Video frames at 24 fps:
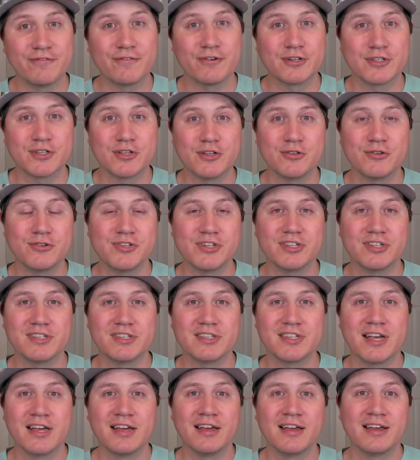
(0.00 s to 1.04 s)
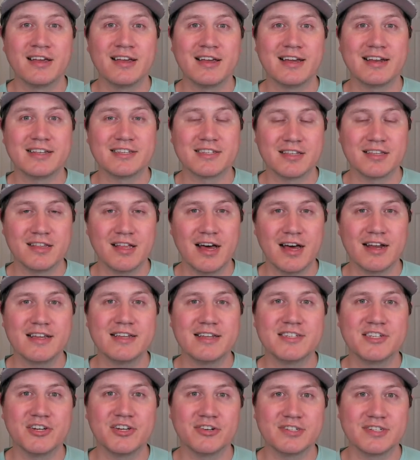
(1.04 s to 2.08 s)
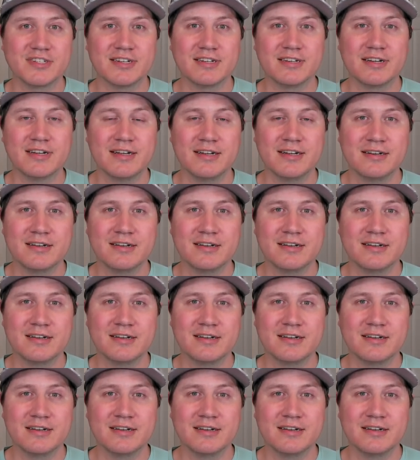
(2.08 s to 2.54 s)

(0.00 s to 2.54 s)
for solutions. And it's a lot easier to